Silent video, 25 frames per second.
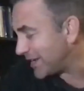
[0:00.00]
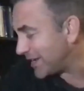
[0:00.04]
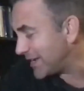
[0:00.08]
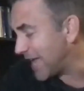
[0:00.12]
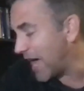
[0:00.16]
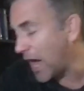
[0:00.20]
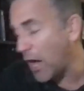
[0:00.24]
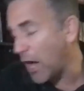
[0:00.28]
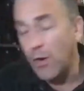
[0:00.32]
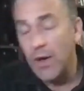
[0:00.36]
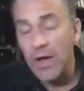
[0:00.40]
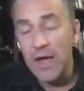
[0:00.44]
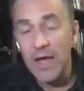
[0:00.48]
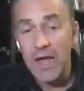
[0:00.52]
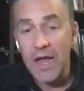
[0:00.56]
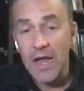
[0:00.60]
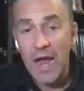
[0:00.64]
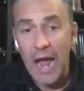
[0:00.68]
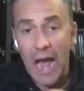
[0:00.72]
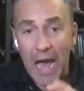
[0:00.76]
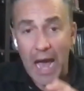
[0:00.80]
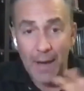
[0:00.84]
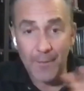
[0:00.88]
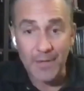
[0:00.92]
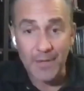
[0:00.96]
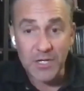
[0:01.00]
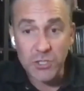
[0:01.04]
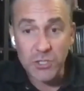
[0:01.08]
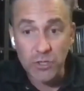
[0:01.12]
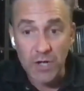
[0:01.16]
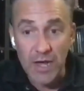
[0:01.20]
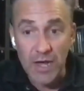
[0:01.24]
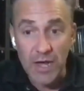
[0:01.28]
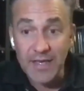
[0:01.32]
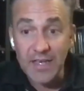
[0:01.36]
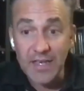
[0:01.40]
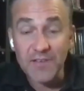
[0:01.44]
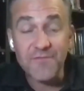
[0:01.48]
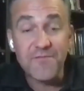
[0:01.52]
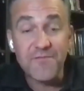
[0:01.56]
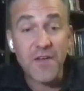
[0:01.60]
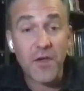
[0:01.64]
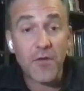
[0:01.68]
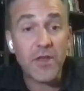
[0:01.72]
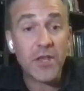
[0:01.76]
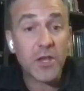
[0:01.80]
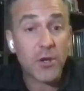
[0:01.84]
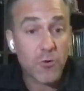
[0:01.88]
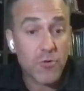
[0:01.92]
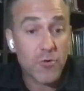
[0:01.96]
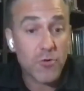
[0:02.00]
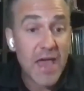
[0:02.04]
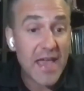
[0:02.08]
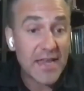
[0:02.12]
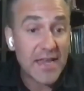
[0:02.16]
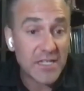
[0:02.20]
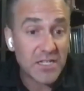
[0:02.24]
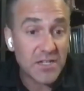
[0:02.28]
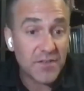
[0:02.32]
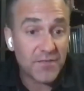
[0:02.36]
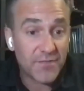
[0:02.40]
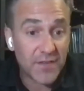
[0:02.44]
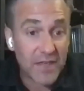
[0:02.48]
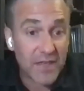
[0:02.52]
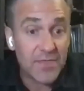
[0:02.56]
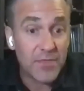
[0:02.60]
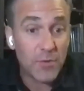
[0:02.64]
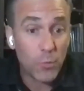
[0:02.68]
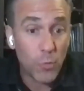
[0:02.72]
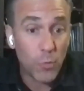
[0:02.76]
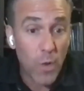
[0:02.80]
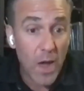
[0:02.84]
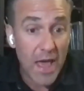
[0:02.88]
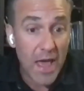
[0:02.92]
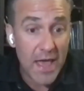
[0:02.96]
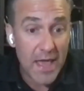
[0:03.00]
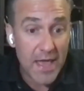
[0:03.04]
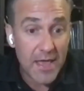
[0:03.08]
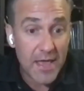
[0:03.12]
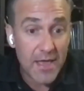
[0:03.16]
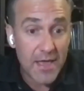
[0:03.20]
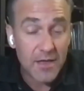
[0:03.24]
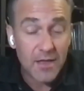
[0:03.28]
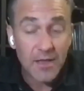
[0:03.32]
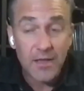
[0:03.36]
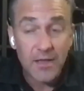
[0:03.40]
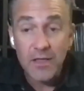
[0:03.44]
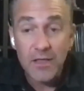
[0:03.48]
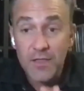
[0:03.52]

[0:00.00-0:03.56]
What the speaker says: Now, I'm going to try and get very creative in the way